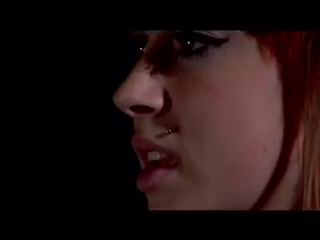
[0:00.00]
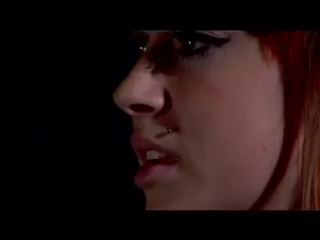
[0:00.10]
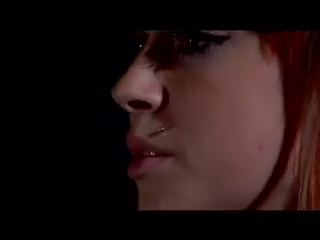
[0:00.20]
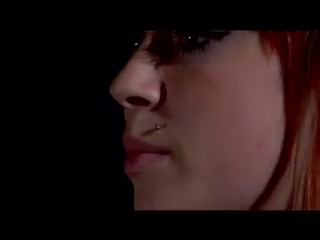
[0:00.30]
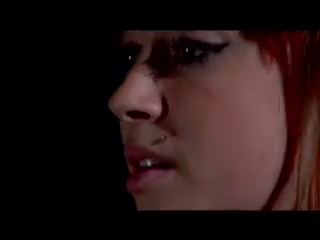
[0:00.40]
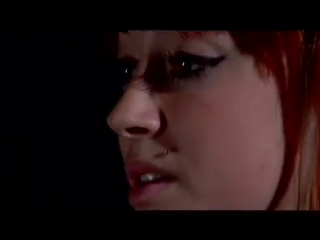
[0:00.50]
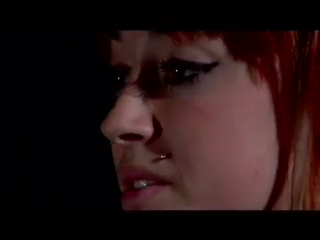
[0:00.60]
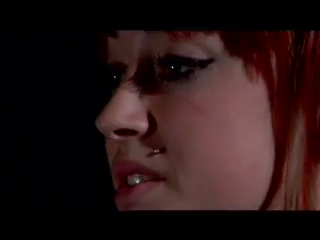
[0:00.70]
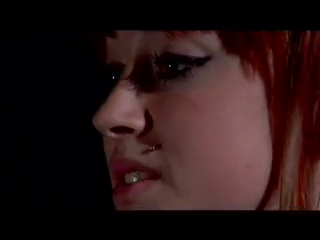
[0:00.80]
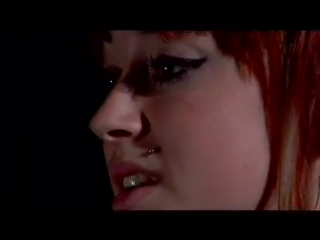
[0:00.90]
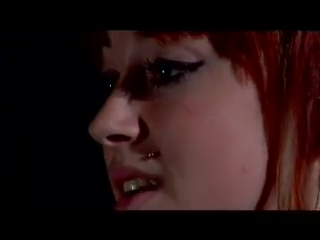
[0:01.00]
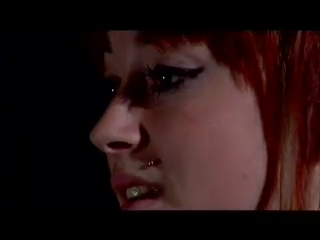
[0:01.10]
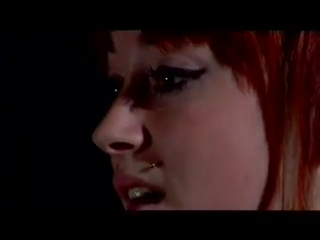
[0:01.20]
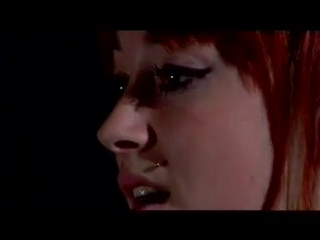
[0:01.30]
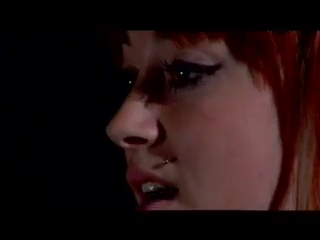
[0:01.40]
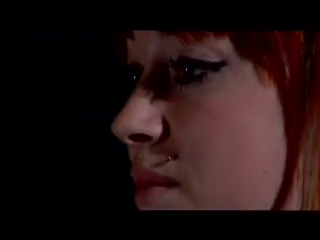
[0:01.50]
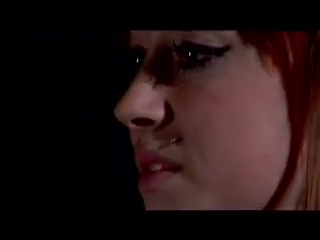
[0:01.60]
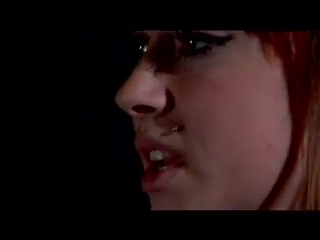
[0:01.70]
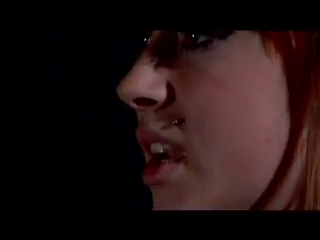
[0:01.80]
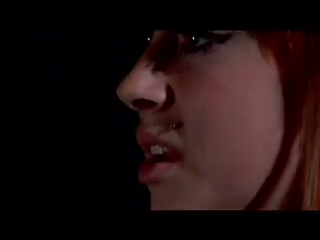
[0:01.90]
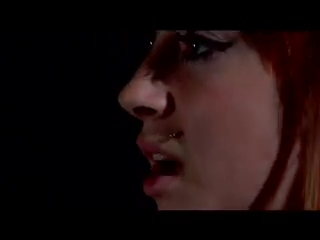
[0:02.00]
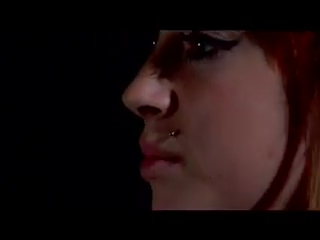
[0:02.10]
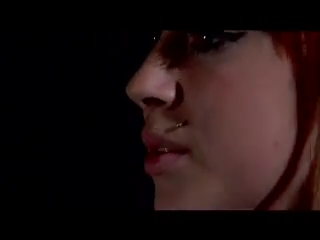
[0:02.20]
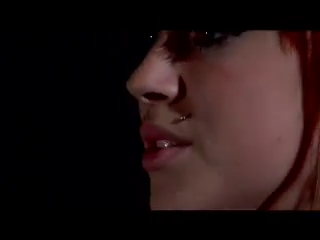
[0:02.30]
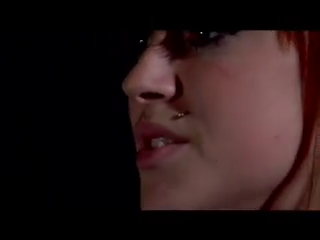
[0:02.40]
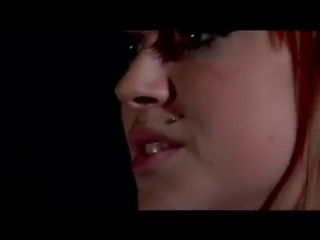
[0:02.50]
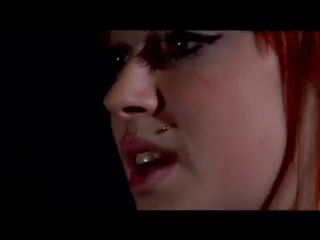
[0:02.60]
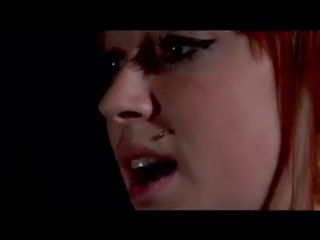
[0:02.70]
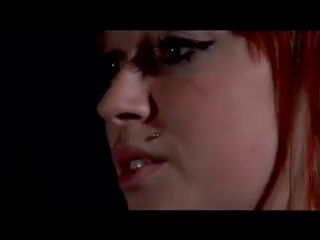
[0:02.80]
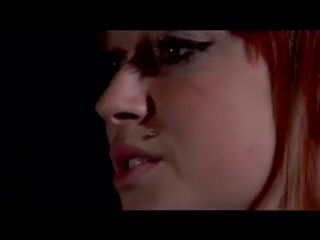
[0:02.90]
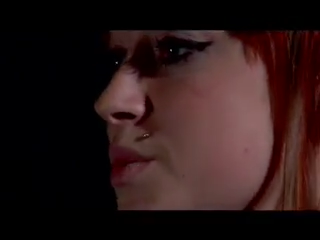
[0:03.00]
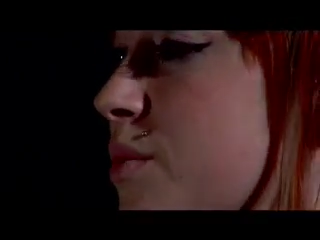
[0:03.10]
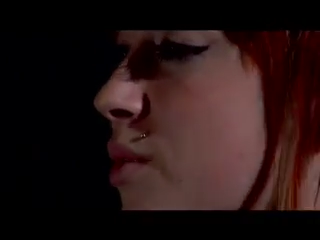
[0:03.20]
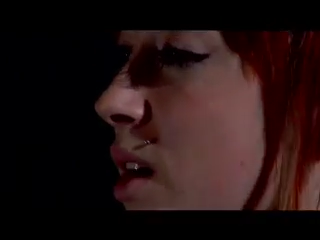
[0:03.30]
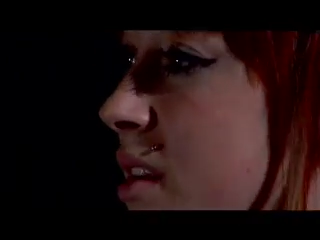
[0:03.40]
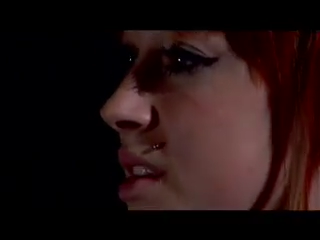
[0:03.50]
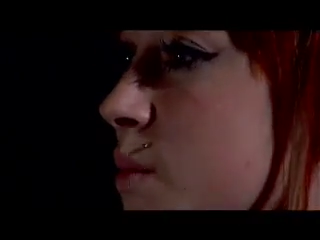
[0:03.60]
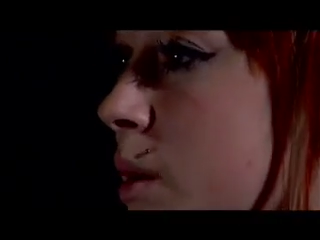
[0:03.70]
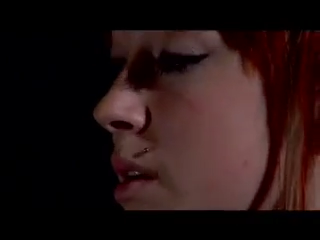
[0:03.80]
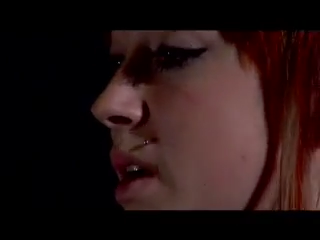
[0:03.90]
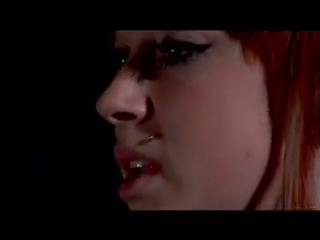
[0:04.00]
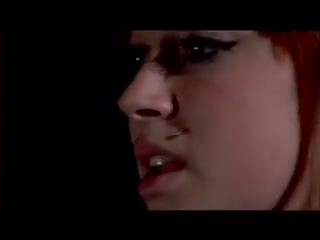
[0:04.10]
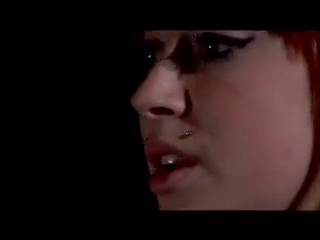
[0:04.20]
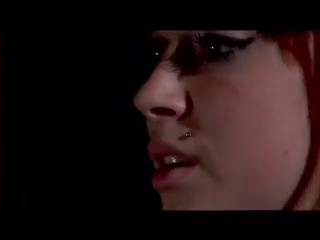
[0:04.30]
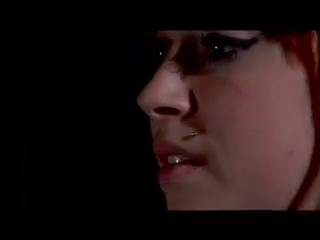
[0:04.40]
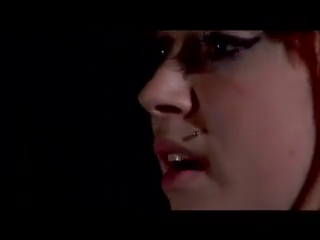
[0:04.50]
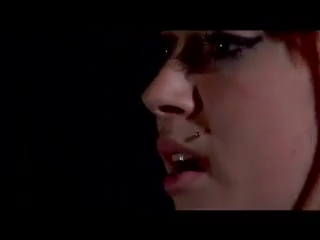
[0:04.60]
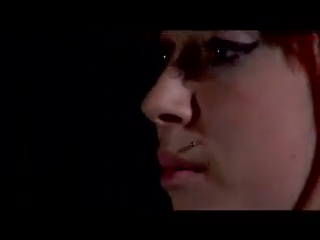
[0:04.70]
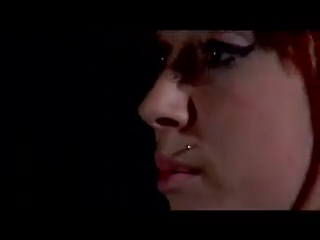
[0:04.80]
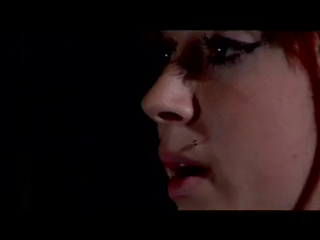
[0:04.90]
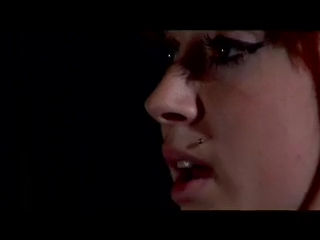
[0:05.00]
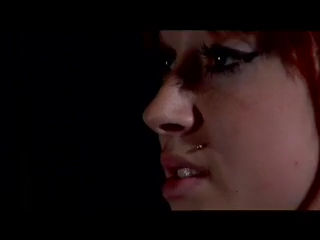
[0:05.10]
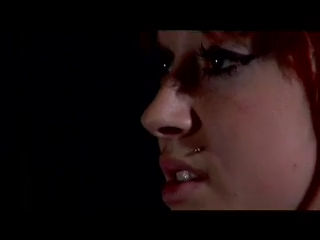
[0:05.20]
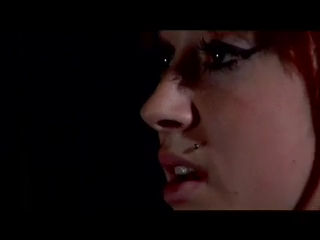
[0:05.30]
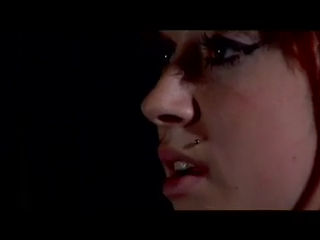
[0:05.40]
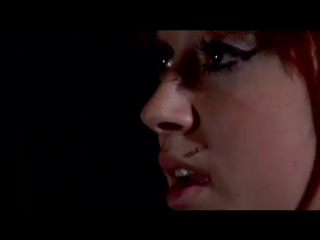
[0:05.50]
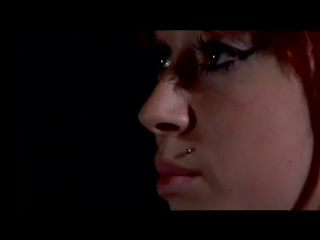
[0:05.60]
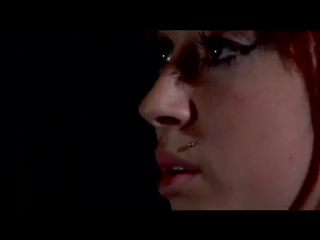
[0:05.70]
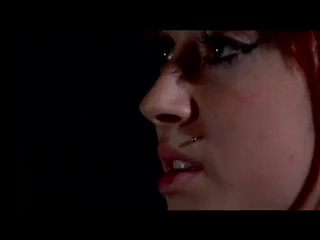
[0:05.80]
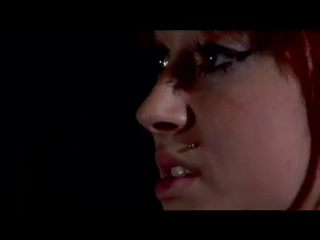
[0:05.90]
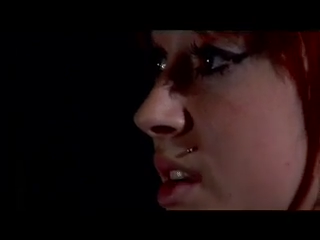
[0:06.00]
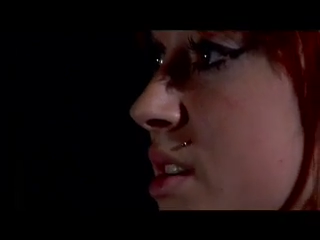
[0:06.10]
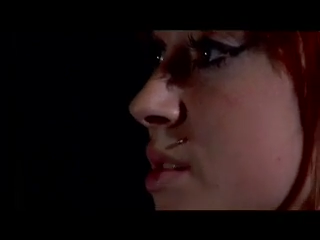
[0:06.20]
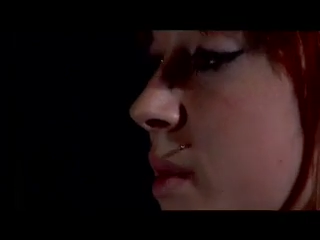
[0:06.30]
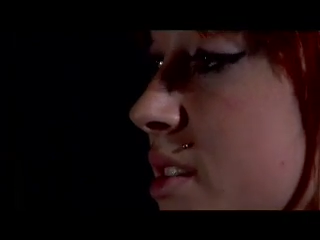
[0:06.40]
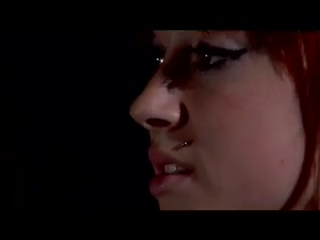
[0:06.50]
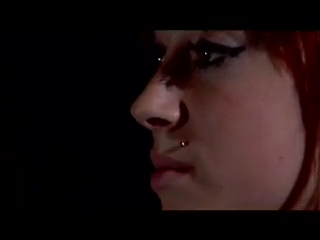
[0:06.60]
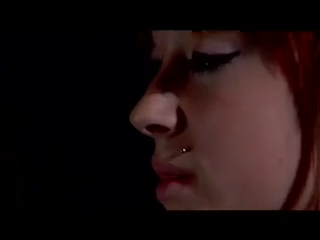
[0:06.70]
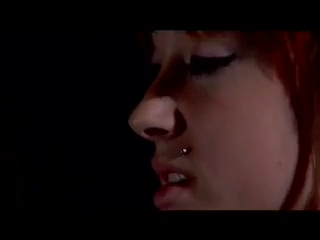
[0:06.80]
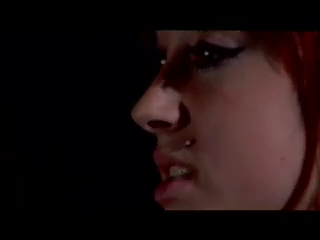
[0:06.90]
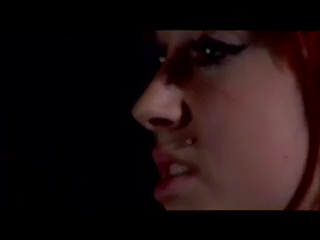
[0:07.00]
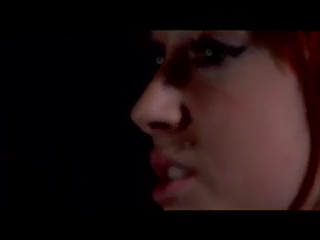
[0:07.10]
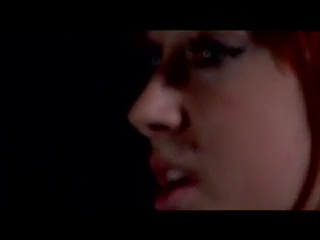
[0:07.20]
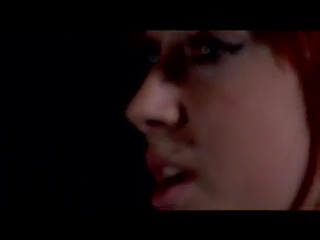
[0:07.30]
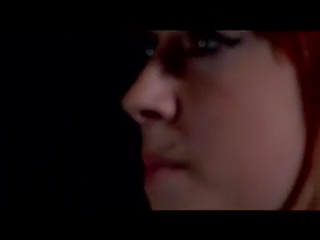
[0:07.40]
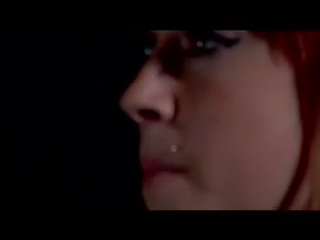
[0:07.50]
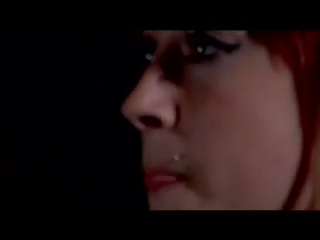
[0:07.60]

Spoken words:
getting into pills, taking uppers and downers. Before I'd experimented here and there, but it started to get pretty serious my senior year.